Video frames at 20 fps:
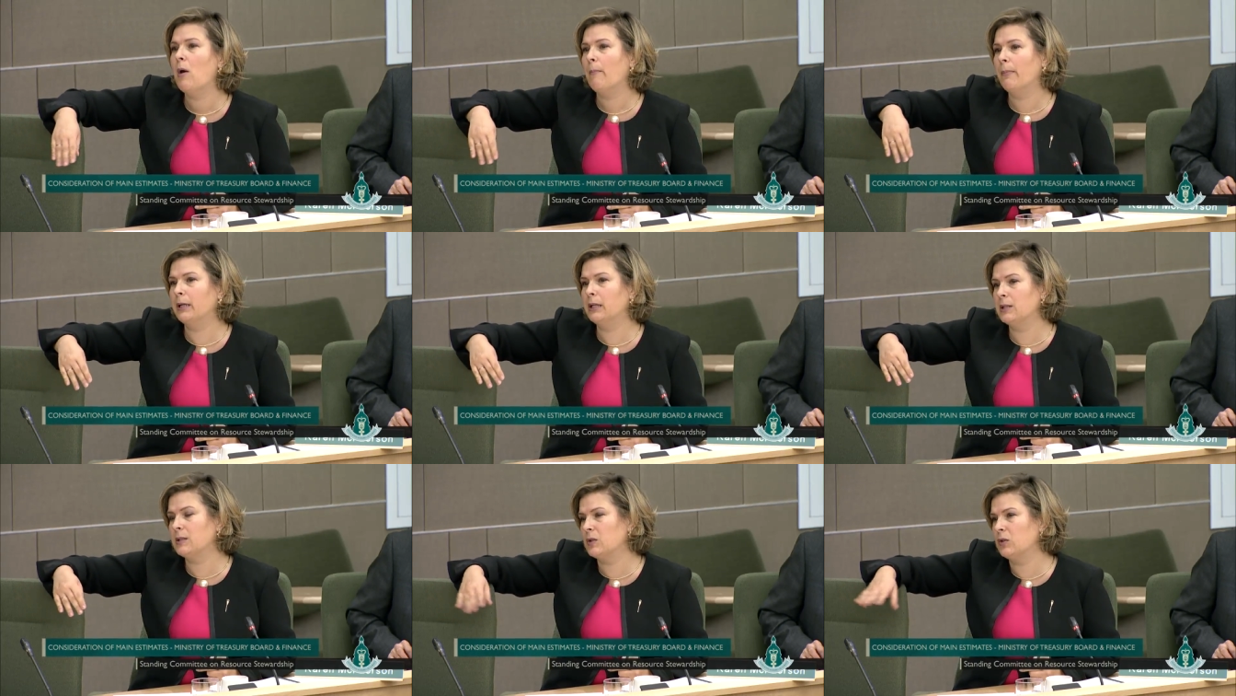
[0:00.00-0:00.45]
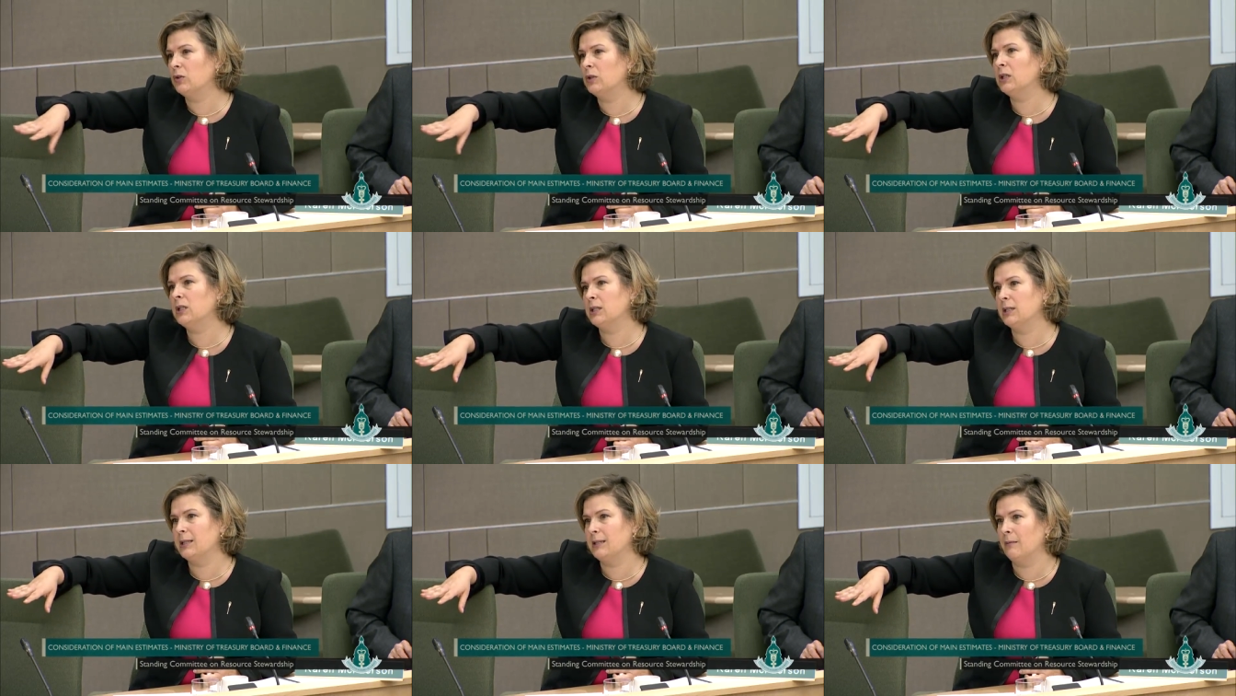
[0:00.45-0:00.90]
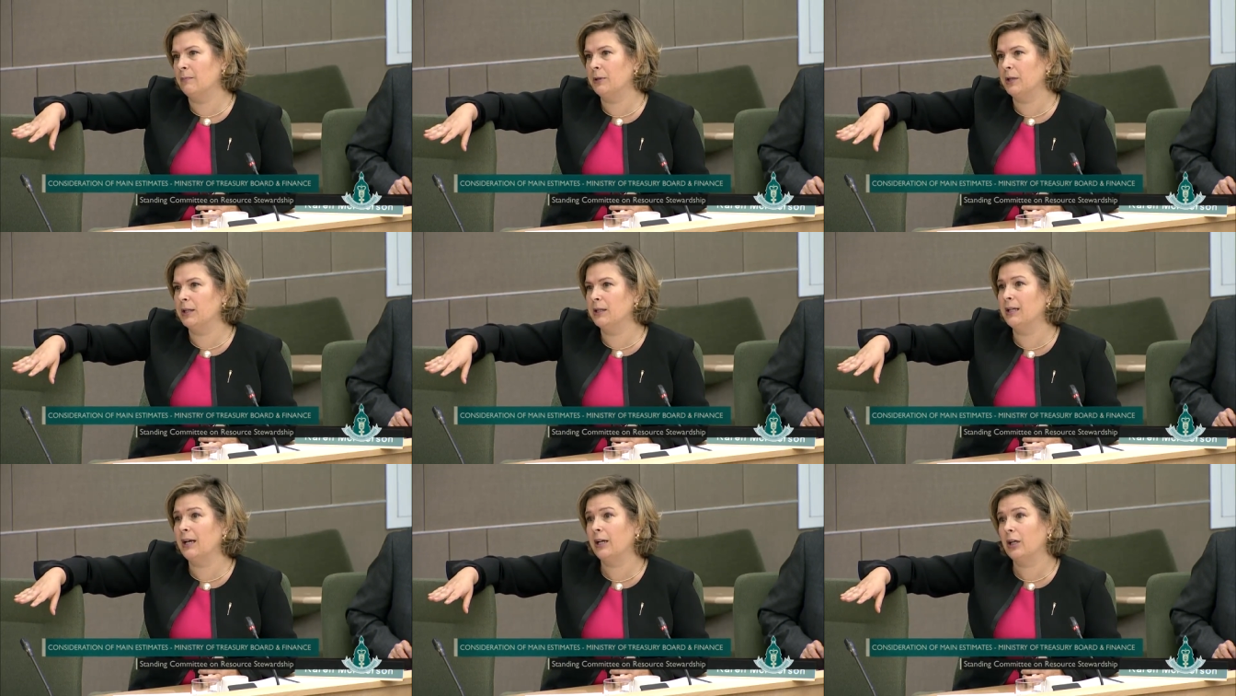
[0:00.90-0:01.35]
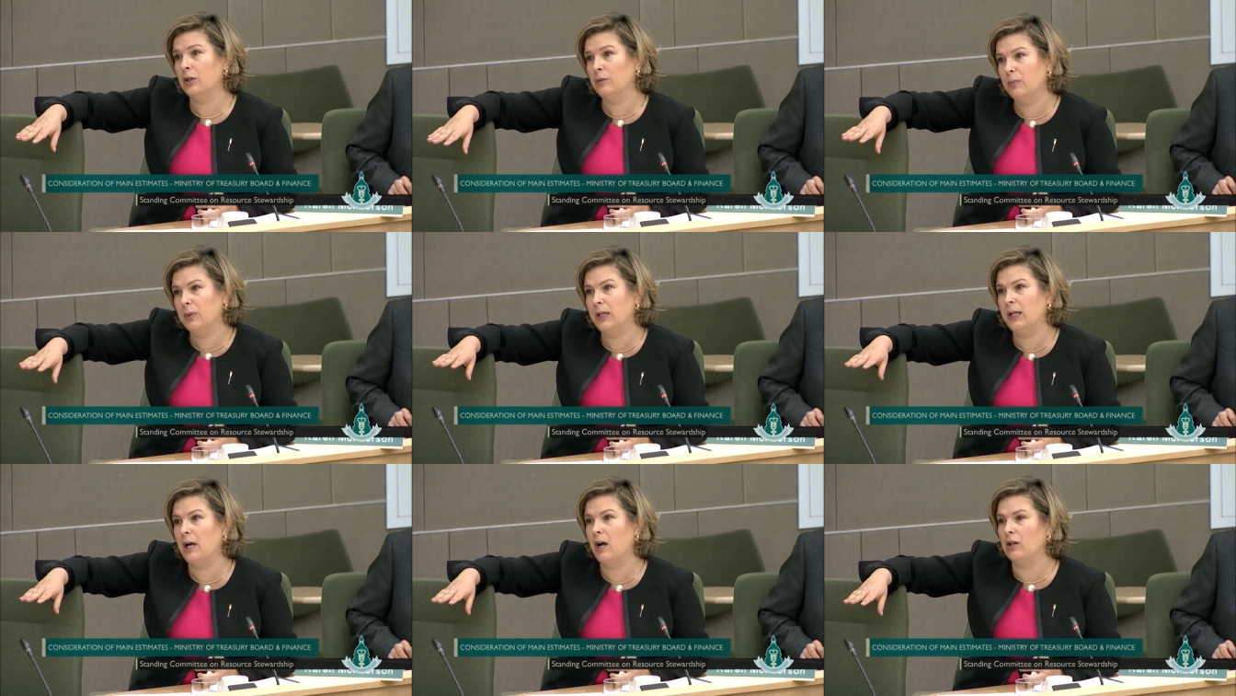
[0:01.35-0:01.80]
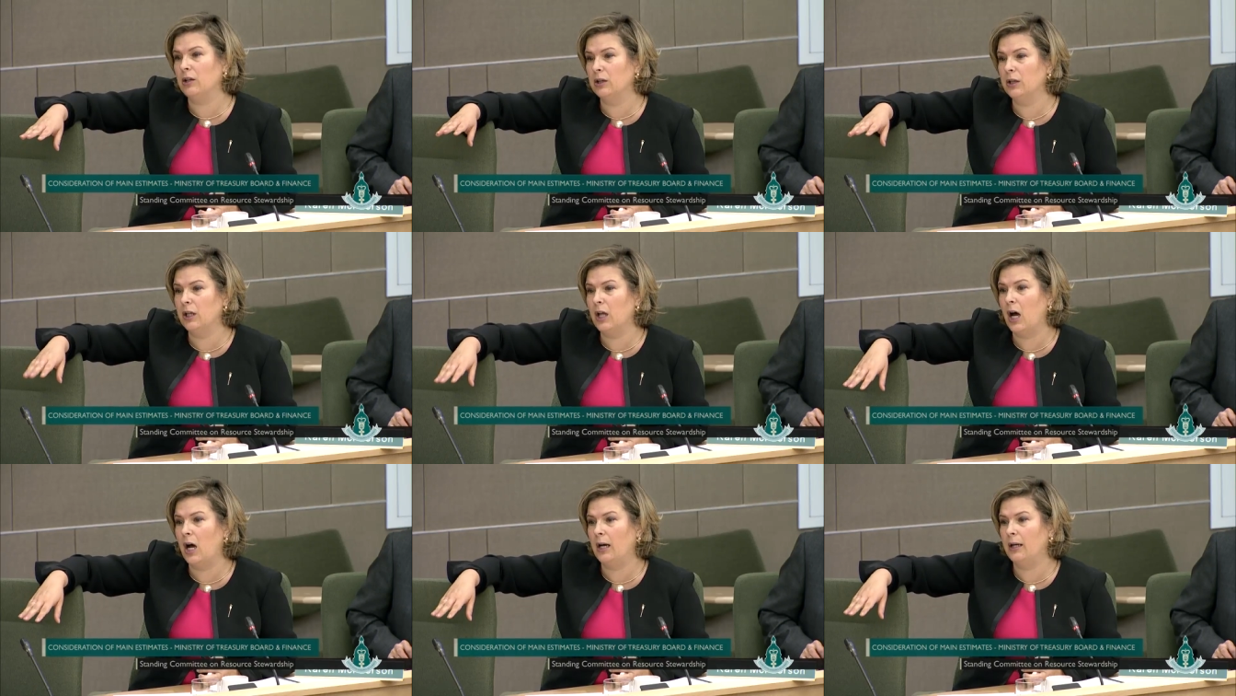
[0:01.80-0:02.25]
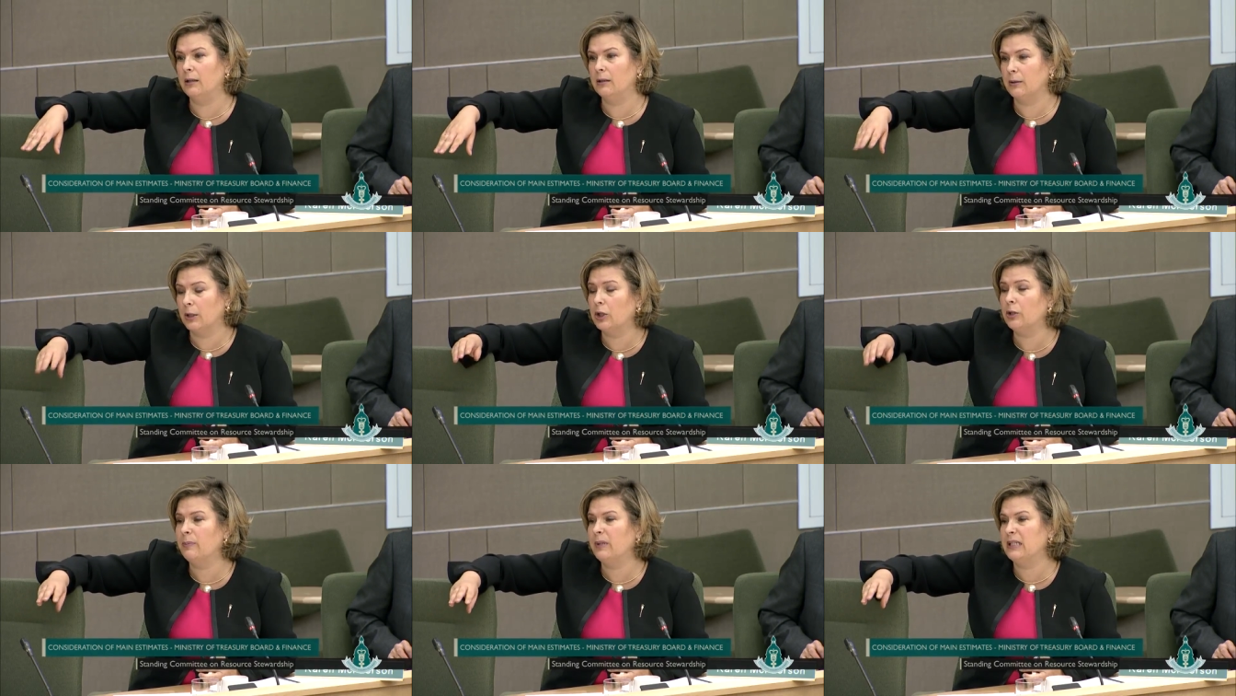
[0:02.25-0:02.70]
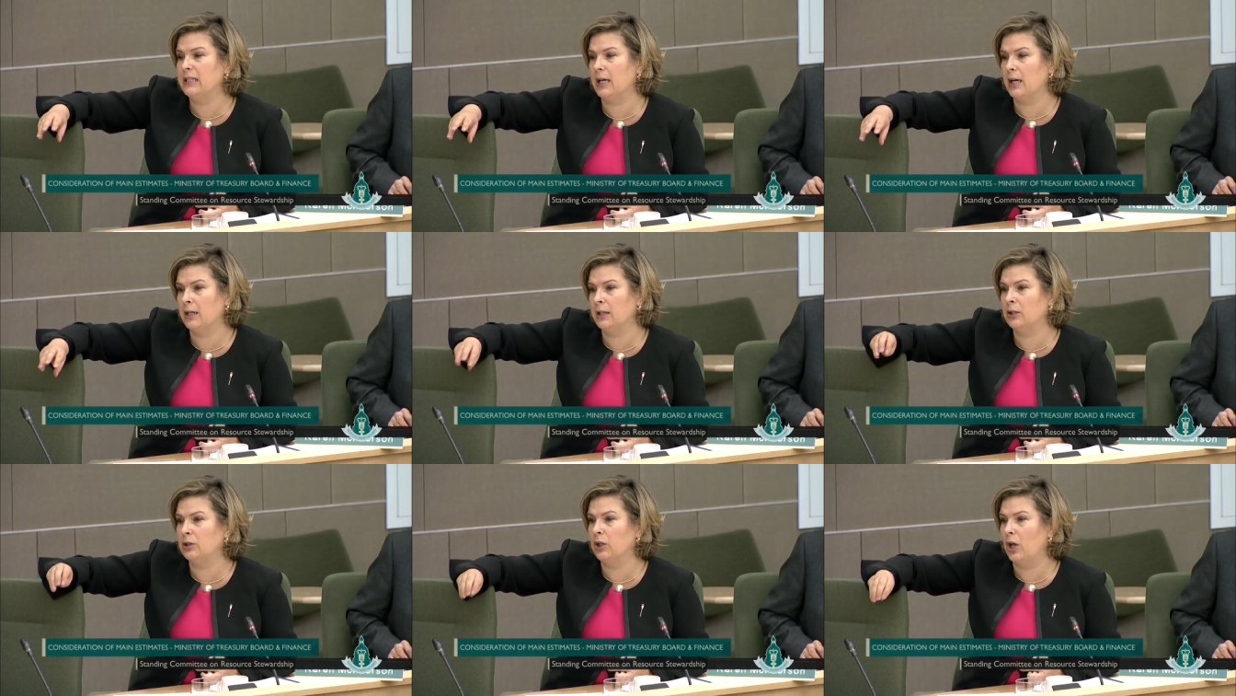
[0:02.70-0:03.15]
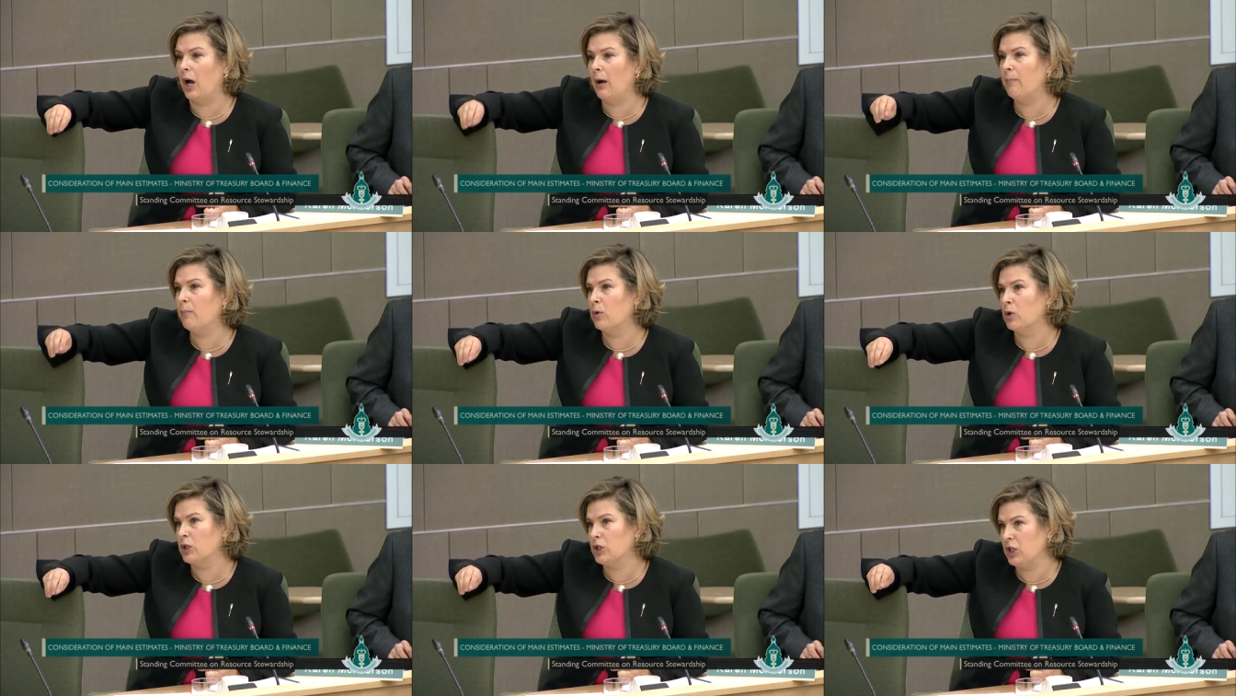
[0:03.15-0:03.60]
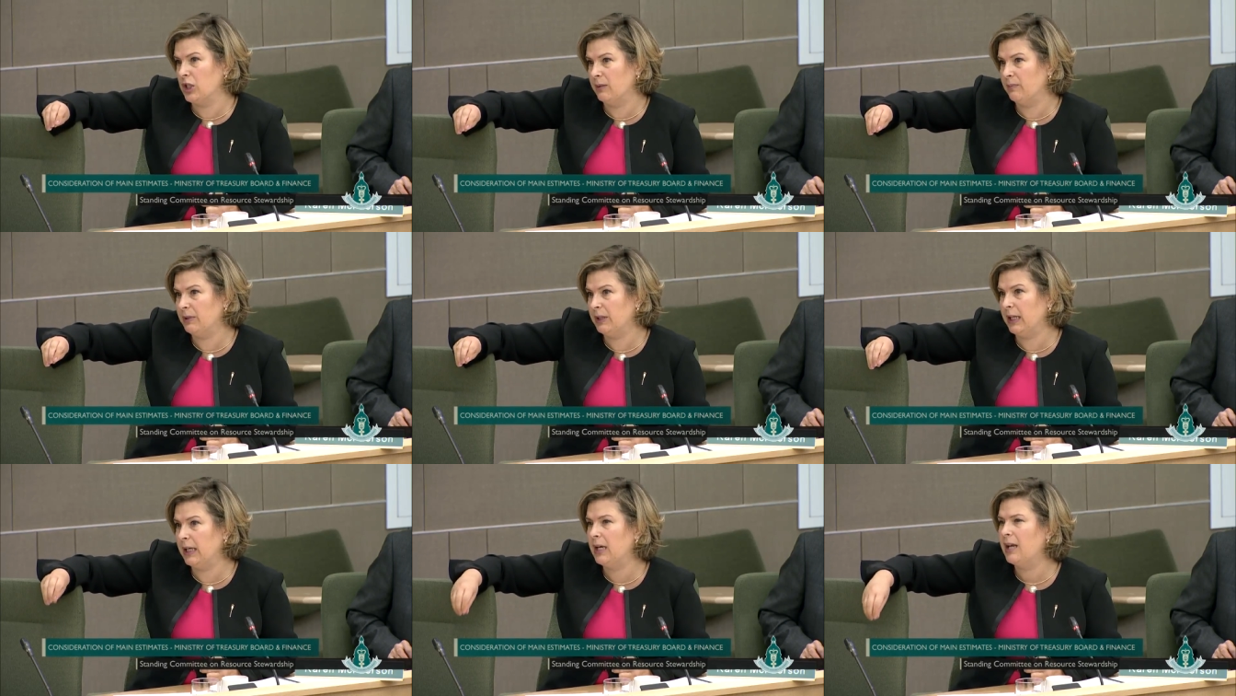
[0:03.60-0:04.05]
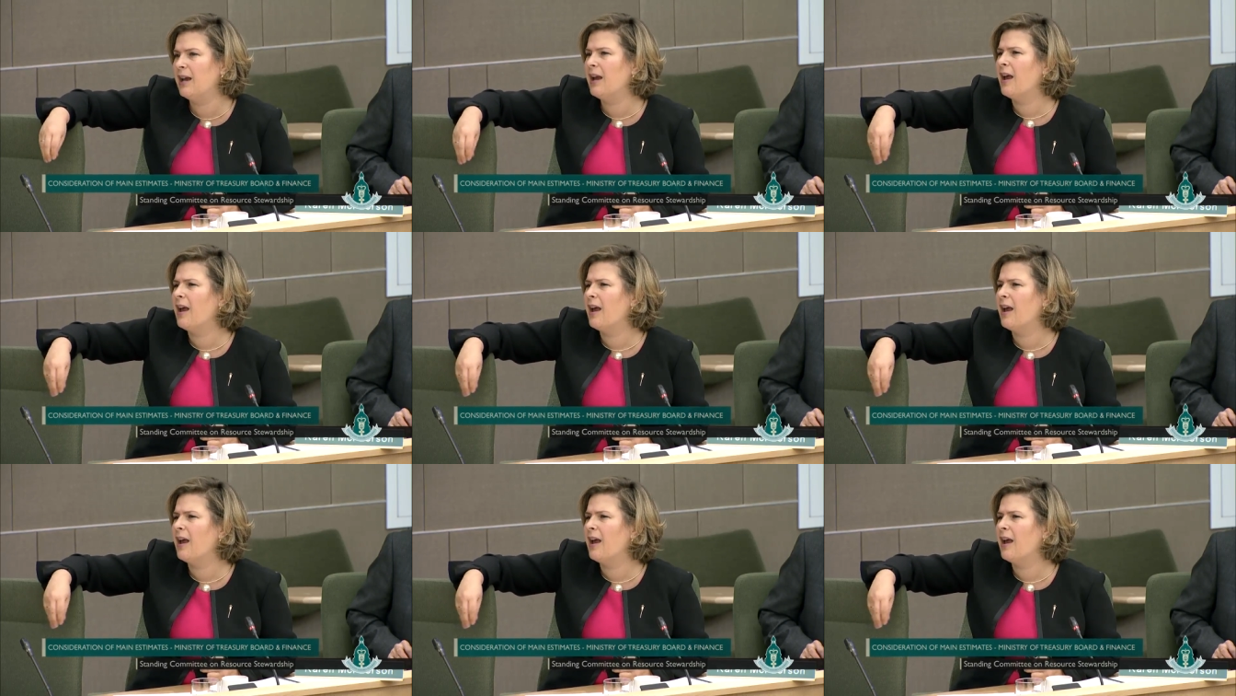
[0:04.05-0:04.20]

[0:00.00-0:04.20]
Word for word: but it's certainly something that could be a lot, could be done a lot more cheaply